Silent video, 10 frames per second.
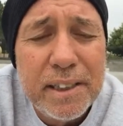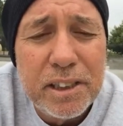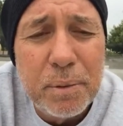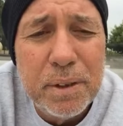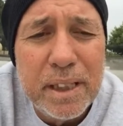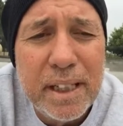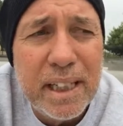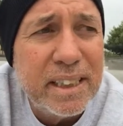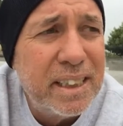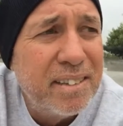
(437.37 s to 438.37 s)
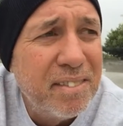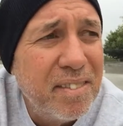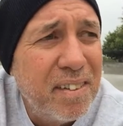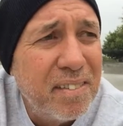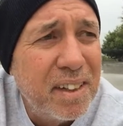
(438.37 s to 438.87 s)
And so really, that's,
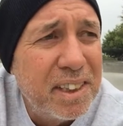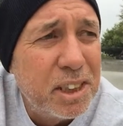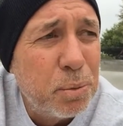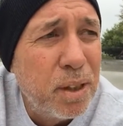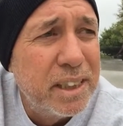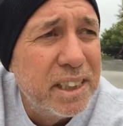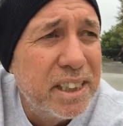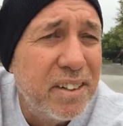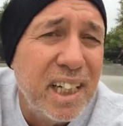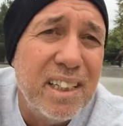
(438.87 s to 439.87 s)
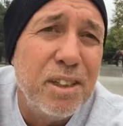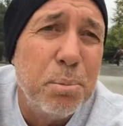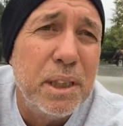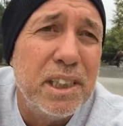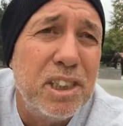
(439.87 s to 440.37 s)
I just wanted to share that
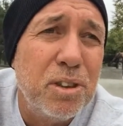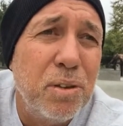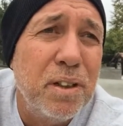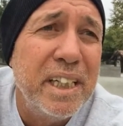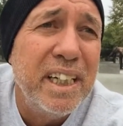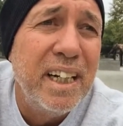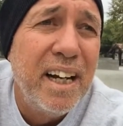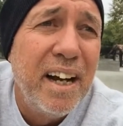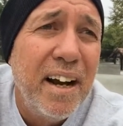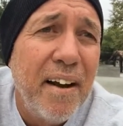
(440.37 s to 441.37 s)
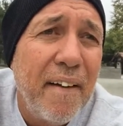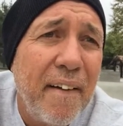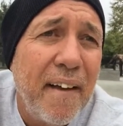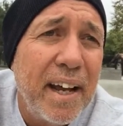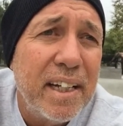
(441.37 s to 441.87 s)
little bit of story,
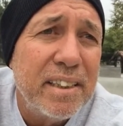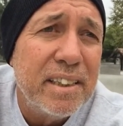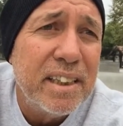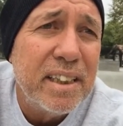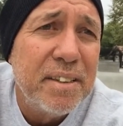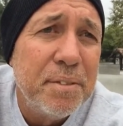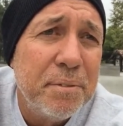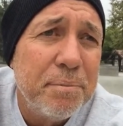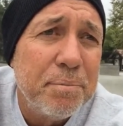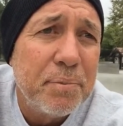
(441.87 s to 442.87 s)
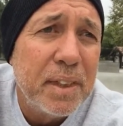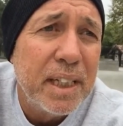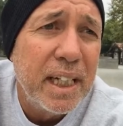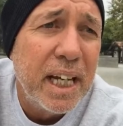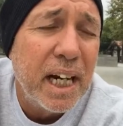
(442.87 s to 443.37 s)
and I
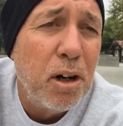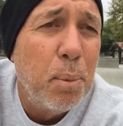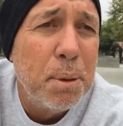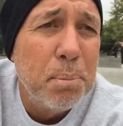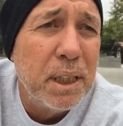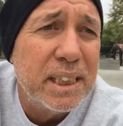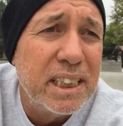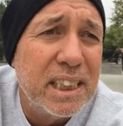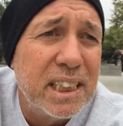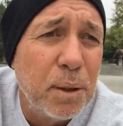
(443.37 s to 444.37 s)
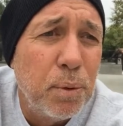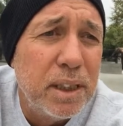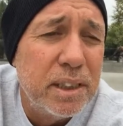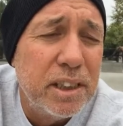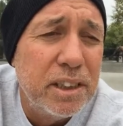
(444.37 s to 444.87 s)
hope it blesses
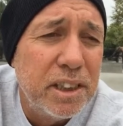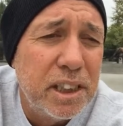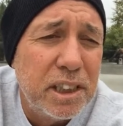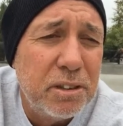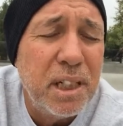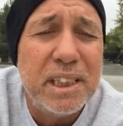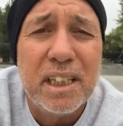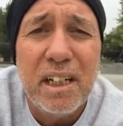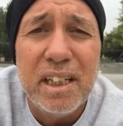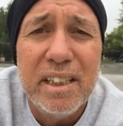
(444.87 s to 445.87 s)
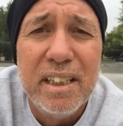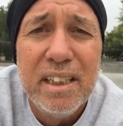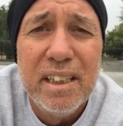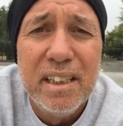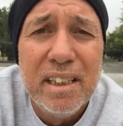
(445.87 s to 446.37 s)
someone to just trust God.
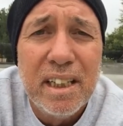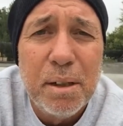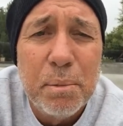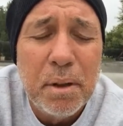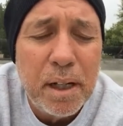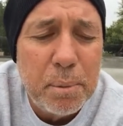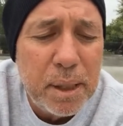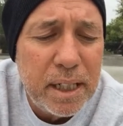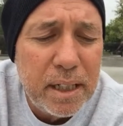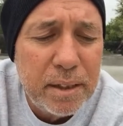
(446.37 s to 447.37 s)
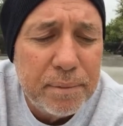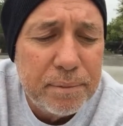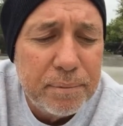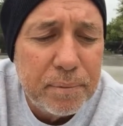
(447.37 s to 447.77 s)
I mean,